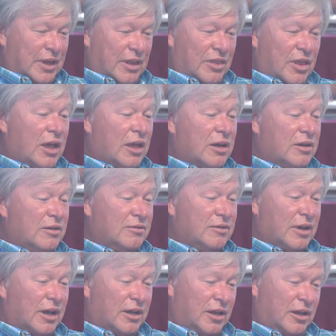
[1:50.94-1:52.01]
And then,
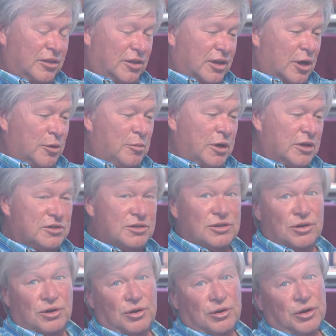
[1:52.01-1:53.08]
I think I mentioned
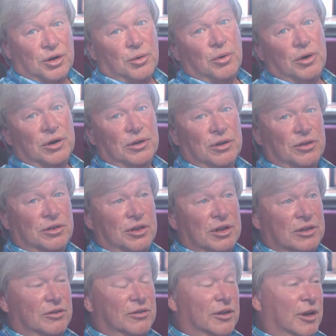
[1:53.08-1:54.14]
earlier, one of the
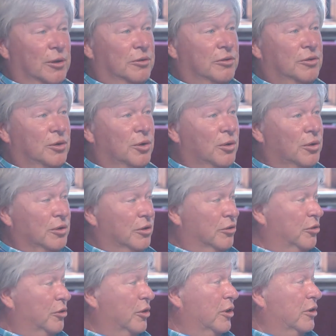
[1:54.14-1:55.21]
things that I was told
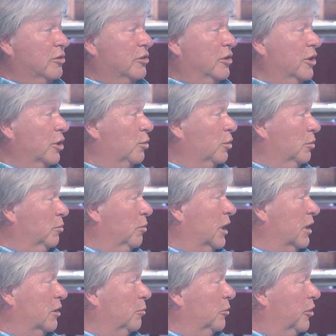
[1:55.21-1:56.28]
is Dick would
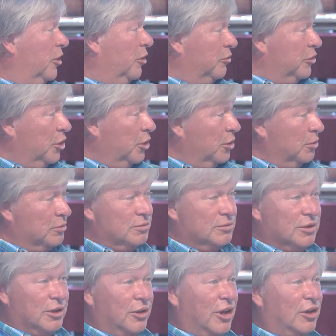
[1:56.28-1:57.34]
make himself known
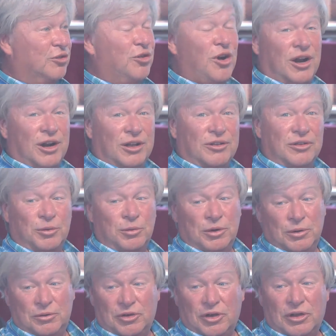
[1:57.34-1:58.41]
electronically when
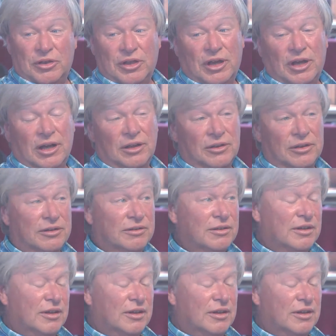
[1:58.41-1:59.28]
he was on the island.